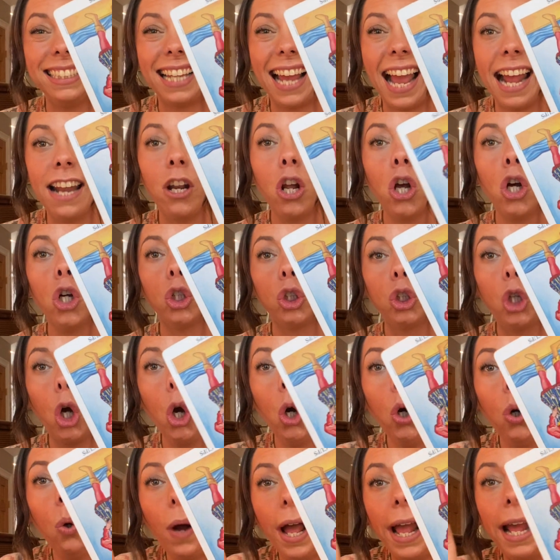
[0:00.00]
10.
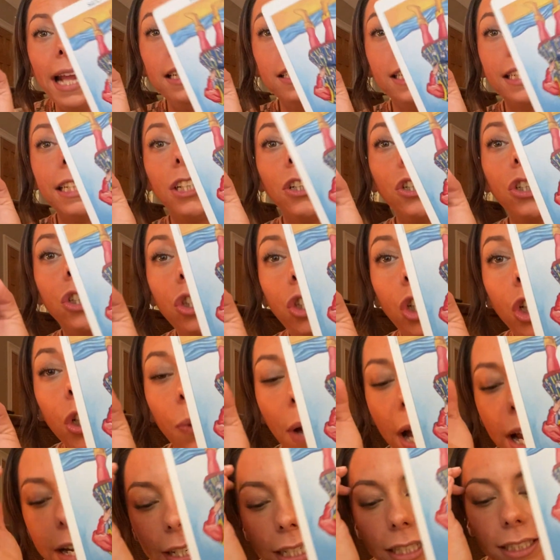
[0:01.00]
Two endings, two
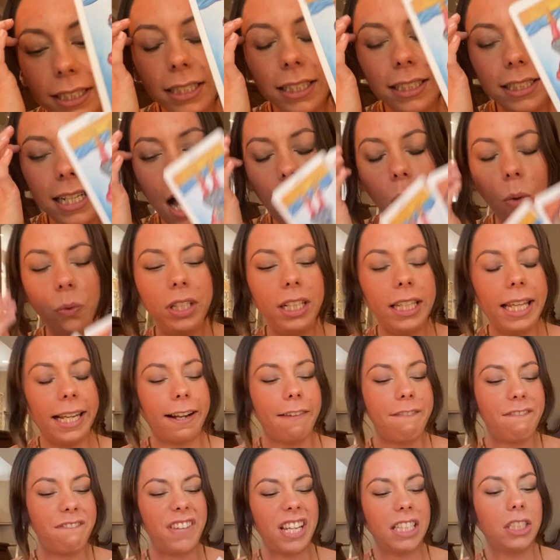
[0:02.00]
endings. It's not only like
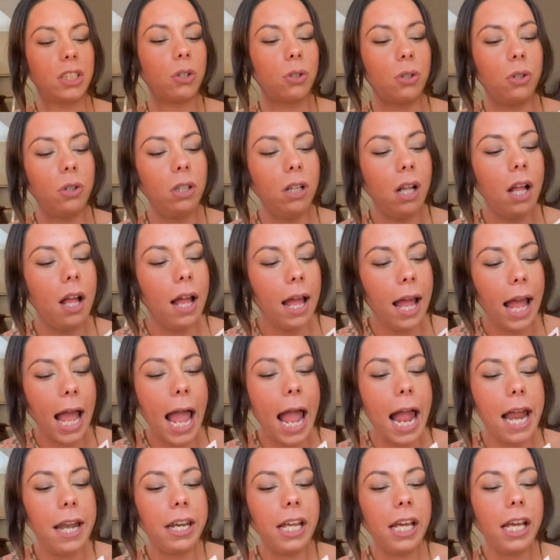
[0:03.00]
a physical
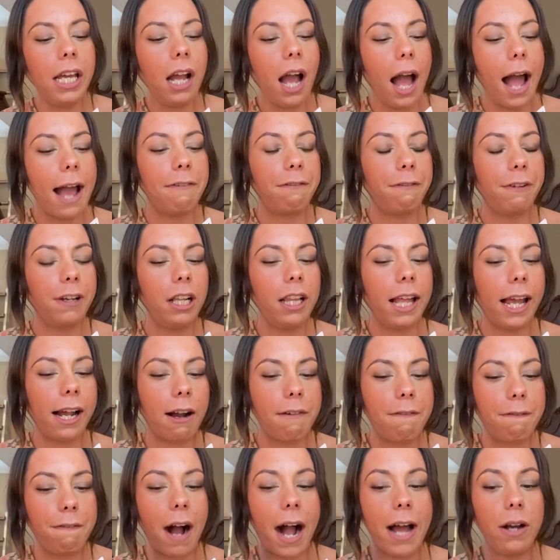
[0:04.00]
ending. I feel like
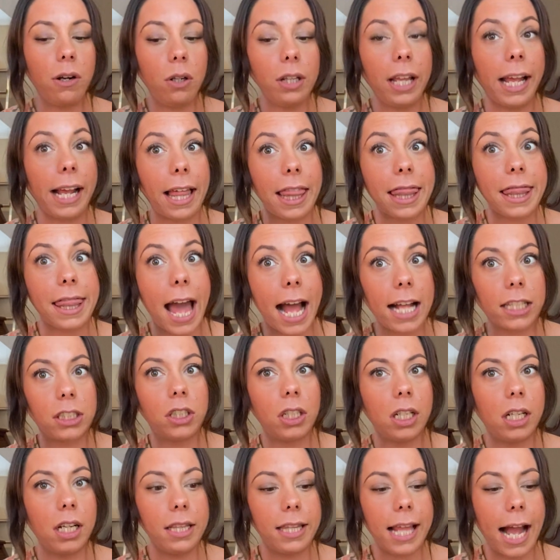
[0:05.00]
a final, like that's
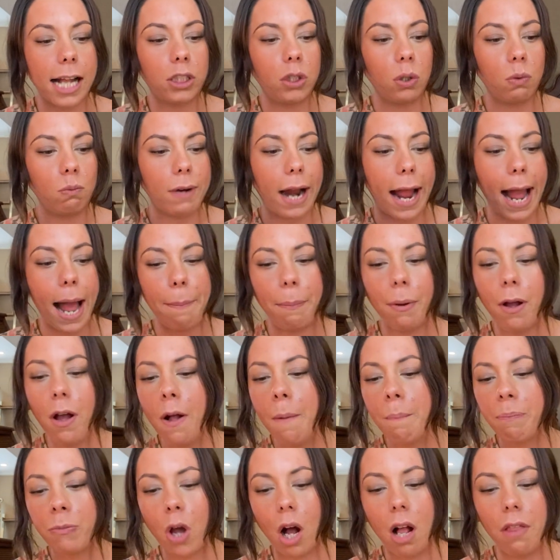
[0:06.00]
a wrap
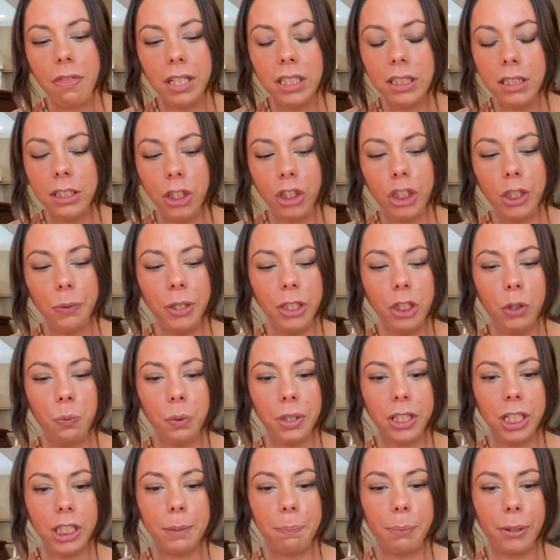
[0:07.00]
on this situation
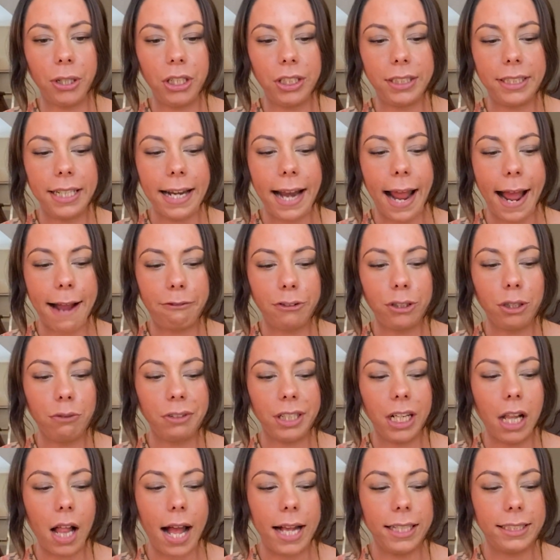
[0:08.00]
with this person after
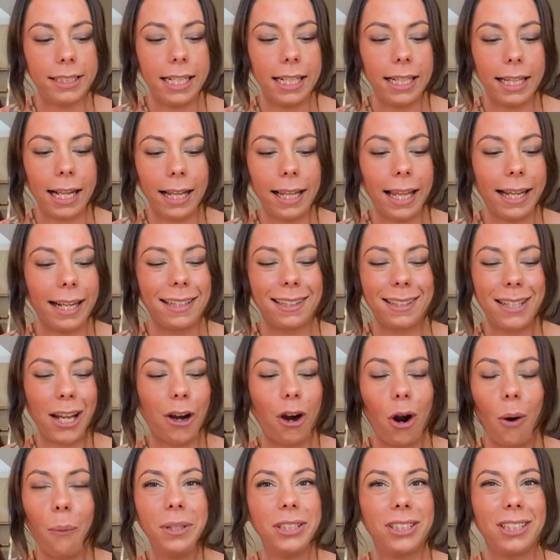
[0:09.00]
realizing that like
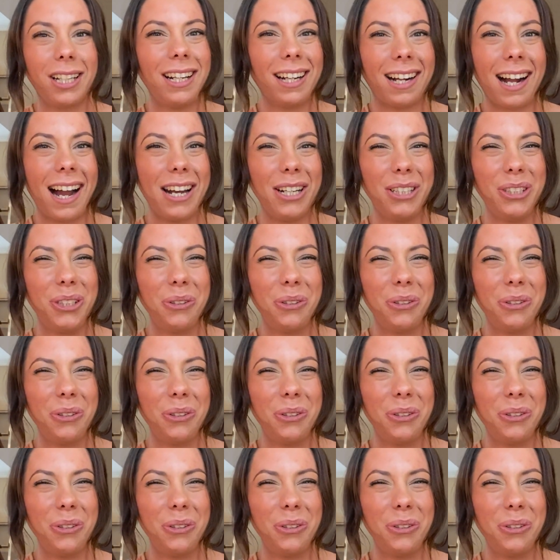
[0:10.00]
they're always going to kind of